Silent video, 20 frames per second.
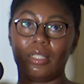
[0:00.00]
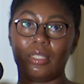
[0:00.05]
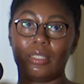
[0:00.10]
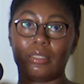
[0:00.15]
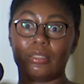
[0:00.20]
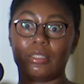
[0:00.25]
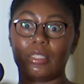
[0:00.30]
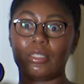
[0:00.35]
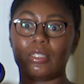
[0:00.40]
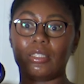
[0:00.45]

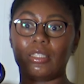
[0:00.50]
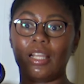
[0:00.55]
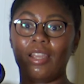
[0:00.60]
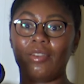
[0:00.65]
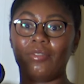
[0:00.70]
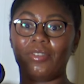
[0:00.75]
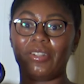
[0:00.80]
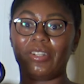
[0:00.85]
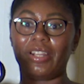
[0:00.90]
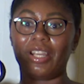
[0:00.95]
since
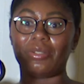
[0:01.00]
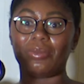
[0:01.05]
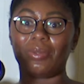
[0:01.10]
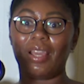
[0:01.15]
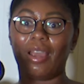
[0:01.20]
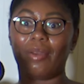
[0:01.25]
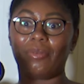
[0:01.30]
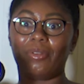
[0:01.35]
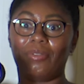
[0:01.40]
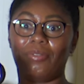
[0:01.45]
slavery days. We
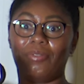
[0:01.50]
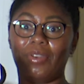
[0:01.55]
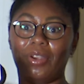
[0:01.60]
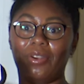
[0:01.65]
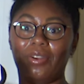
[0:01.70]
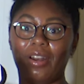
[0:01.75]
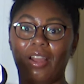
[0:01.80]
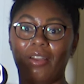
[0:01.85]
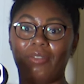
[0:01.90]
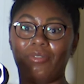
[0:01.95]
have to
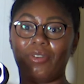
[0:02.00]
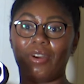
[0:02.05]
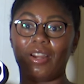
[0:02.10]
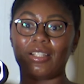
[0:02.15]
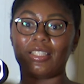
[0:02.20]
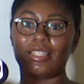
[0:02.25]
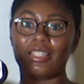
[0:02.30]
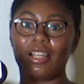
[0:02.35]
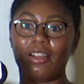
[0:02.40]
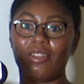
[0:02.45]
figure it out for
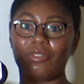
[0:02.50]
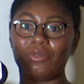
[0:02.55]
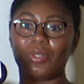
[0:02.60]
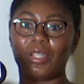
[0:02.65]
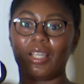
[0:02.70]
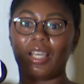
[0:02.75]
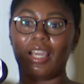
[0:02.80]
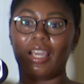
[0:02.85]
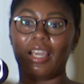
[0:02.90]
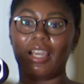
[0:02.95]
ourselves. We
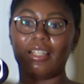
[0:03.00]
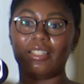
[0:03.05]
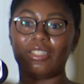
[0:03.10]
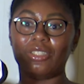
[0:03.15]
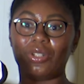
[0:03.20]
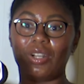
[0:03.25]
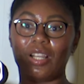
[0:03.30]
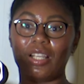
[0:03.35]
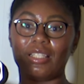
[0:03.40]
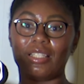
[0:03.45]
can't
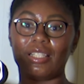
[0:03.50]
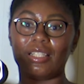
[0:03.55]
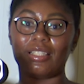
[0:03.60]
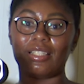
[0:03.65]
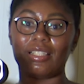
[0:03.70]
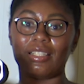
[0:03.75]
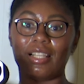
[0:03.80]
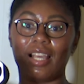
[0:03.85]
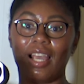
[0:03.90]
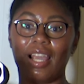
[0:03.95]
trust in
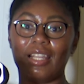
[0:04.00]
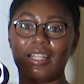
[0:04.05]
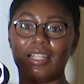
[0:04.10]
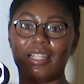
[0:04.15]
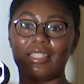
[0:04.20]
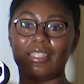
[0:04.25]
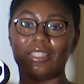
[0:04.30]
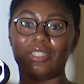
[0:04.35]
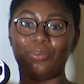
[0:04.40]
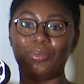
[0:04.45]

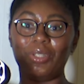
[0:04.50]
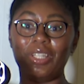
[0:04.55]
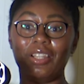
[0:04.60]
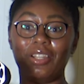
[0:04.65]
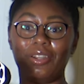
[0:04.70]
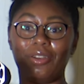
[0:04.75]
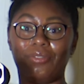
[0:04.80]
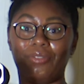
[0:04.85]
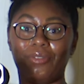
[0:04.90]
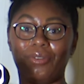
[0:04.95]
society to be
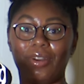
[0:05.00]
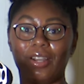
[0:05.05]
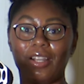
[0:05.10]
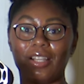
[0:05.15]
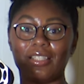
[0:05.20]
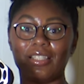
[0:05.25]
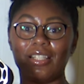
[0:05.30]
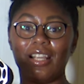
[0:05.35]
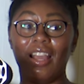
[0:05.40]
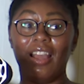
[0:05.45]
there for
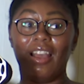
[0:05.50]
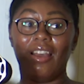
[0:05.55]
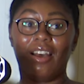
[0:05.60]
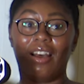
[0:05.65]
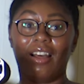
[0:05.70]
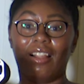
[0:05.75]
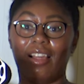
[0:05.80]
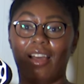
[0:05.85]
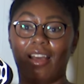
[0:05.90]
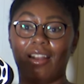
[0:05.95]
us
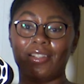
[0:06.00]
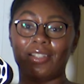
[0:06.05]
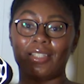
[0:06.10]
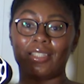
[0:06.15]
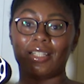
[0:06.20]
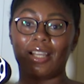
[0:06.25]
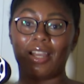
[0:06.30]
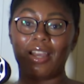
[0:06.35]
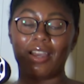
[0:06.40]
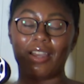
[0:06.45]
a lot of the
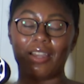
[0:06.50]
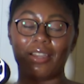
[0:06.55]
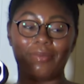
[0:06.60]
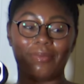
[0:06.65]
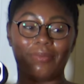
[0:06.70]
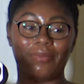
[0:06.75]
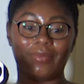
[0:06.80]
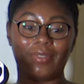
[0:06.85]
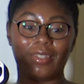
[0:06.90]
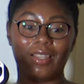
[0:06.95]

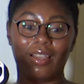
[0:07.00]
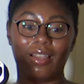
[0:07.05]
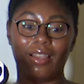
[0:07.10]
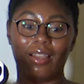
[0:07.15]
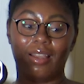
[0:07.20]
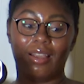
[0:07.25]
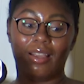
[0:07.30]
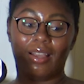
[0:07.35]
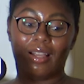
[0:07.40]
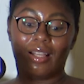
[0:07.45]
time.
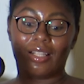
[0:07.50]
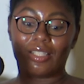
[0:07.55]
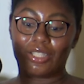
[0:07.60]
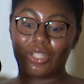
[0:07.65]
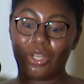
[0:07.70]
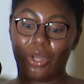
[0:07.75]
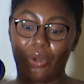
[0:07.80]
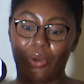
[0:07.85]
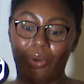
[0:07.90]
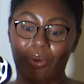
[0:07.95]

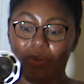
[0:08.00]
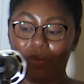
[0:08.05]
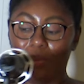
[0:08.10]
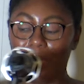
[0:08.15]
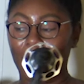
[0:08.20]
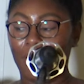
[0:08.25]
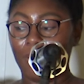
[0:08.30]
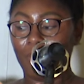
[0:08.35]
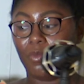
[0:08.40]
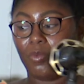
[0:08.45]
So
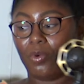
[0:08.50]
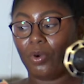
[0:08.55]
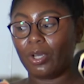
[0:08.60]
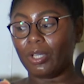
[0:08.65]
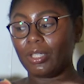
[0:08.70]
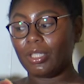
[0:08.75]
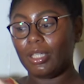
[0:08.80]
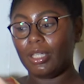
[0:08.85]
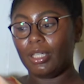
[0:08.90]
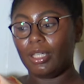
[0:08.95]
when I'm
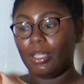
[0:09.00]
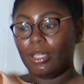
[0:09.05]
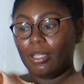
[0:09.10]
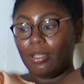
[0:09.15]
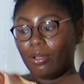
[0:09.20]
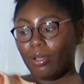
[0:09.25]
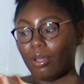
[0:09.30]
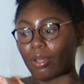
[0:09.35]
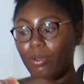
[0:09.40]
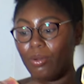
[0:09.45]

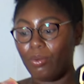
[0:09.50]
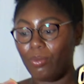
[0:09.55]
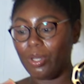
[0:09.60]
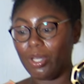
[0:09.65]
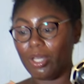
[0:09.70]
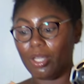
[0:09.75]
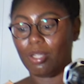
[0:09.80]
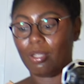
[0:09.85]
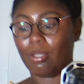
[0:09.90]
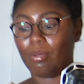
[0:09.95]
working
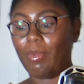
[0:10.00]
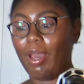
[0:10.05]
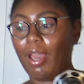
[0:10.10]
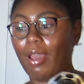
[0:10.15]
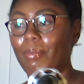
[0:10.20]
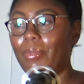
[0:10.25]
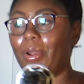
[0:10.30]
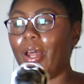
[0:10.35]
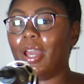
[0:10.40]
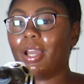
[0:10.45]
with my
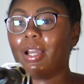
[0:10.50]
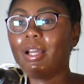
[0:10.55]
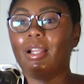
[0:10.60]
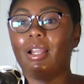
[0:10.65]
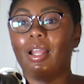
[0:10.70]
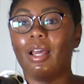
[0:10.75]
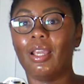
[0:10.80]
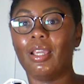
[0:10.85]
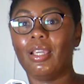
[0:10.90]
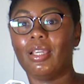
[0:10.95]
black
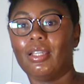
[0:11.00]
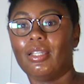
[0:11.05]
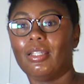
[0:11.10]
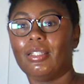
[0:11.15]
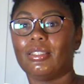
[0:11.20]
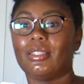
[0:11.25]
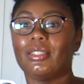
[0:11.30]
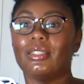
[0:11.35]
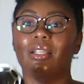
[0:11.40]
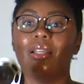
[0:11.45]

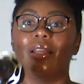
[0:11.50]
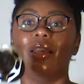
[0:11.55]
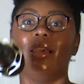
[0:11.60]
clients